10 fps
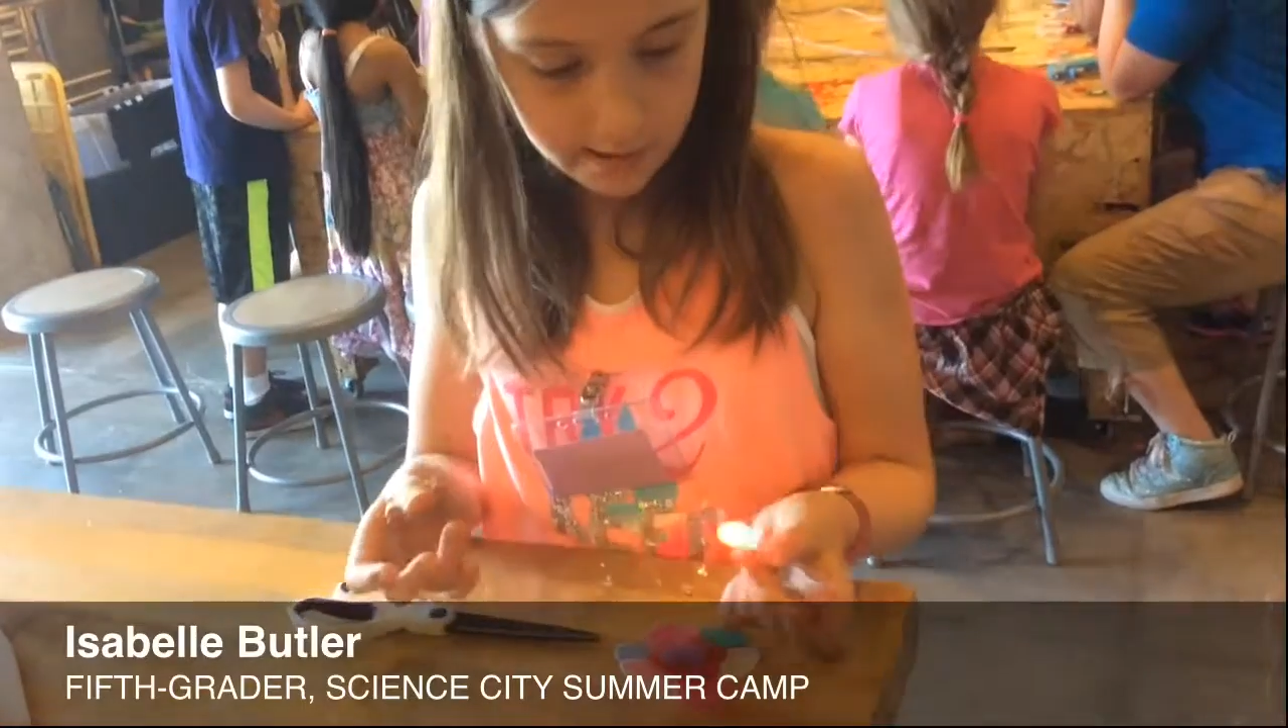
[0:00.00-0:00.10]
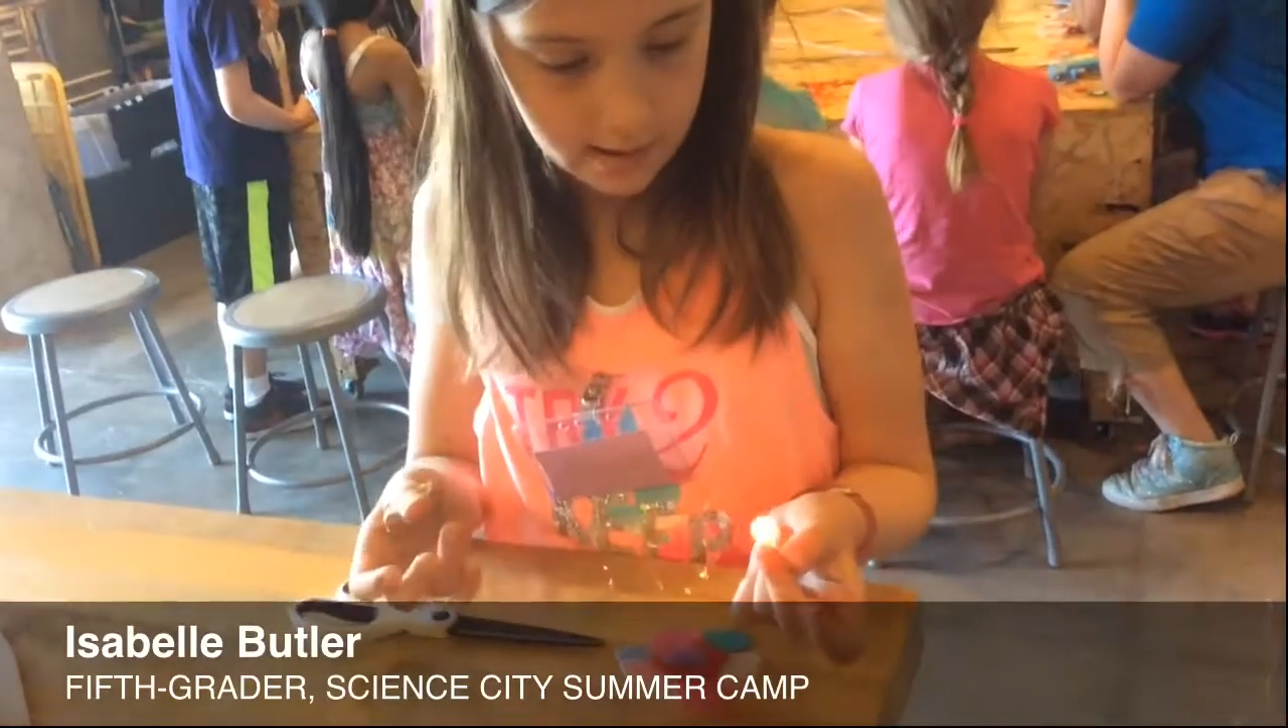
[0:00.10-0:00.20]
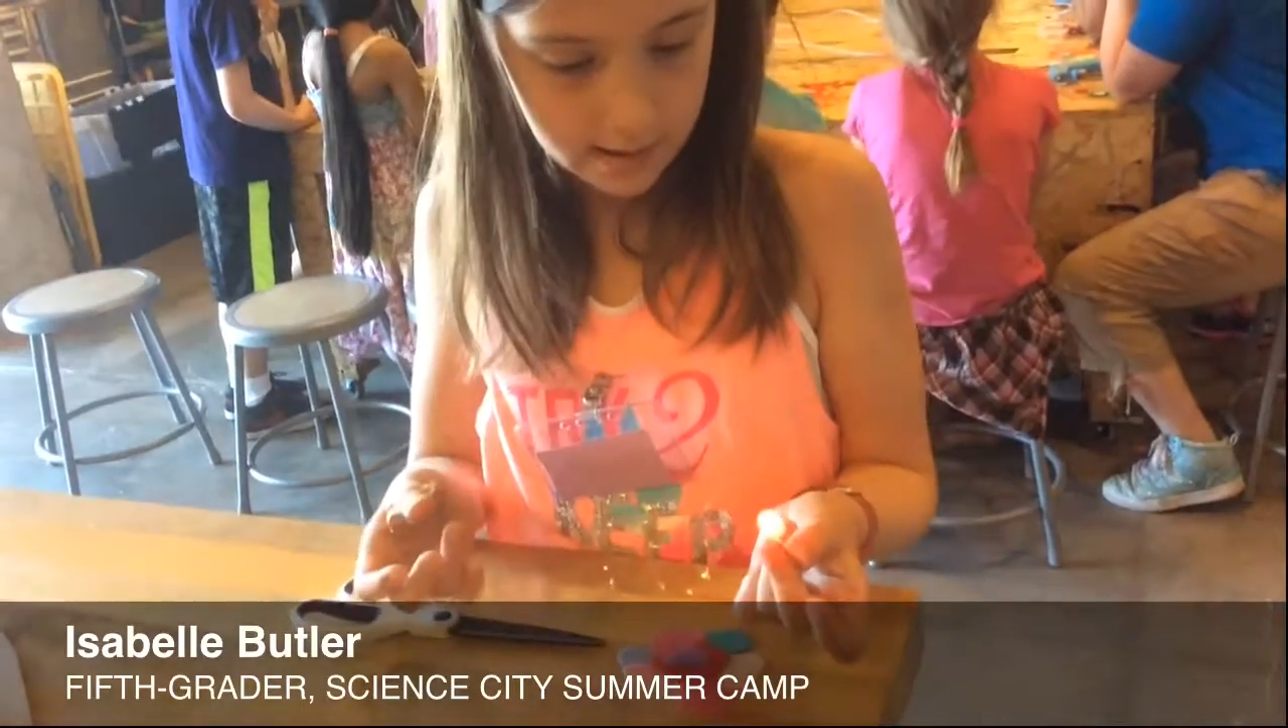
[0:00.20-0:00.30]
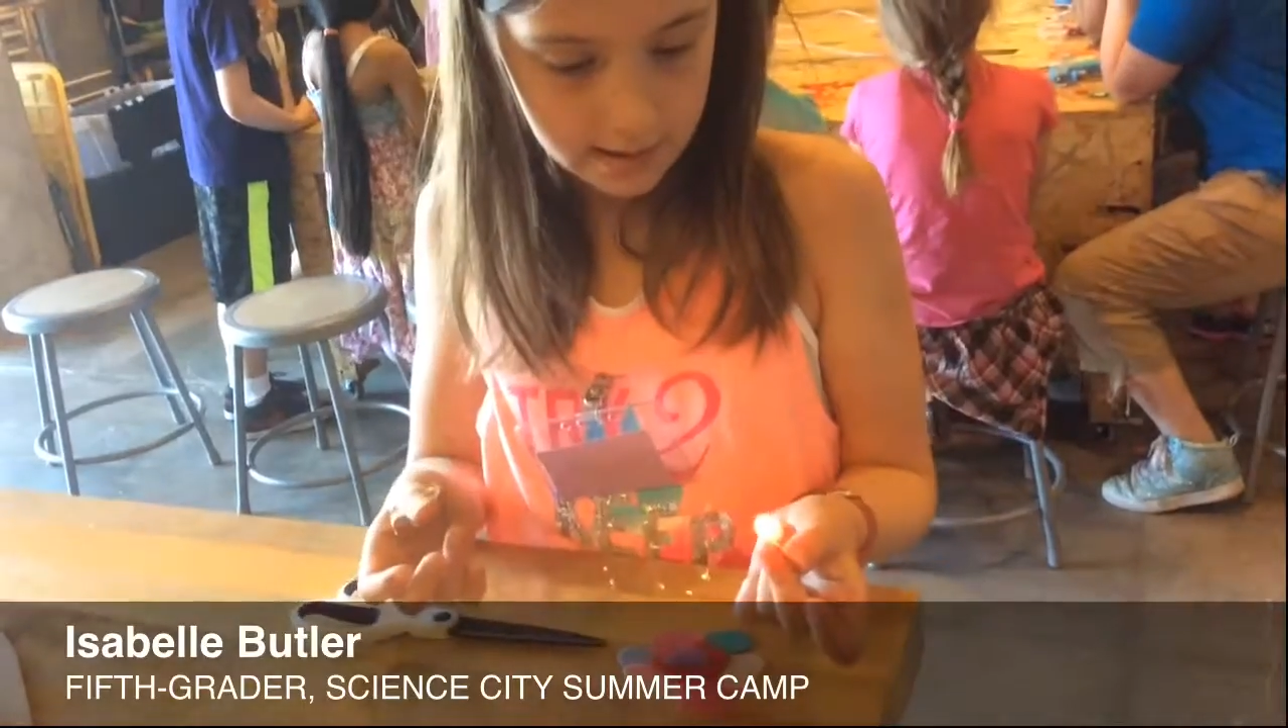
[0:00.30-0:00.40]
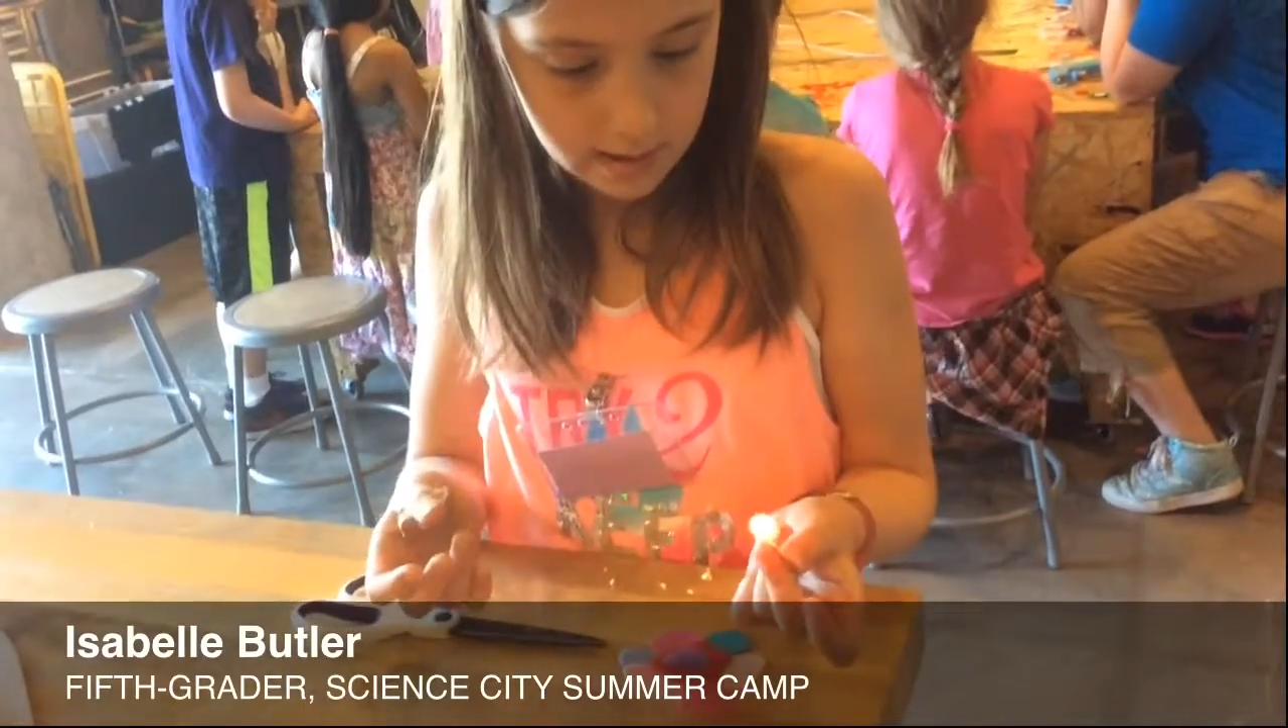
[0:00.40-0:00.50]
it lights